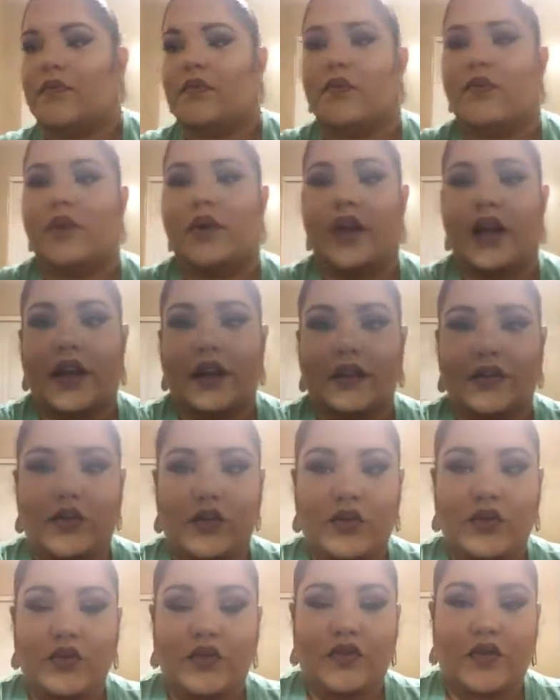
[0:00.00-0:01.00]
What I
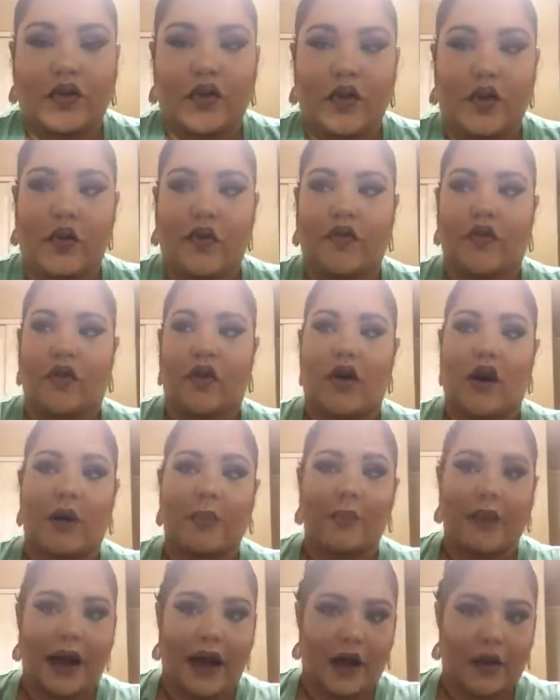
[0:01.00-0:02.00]
do for
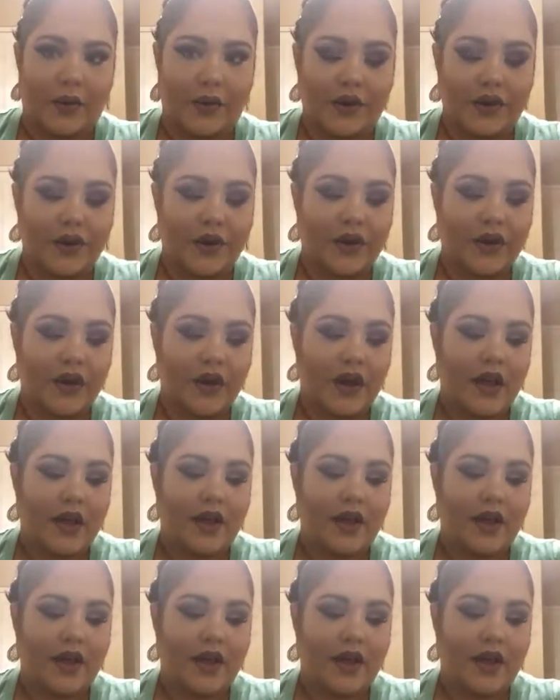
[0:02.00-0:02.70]
overall powder,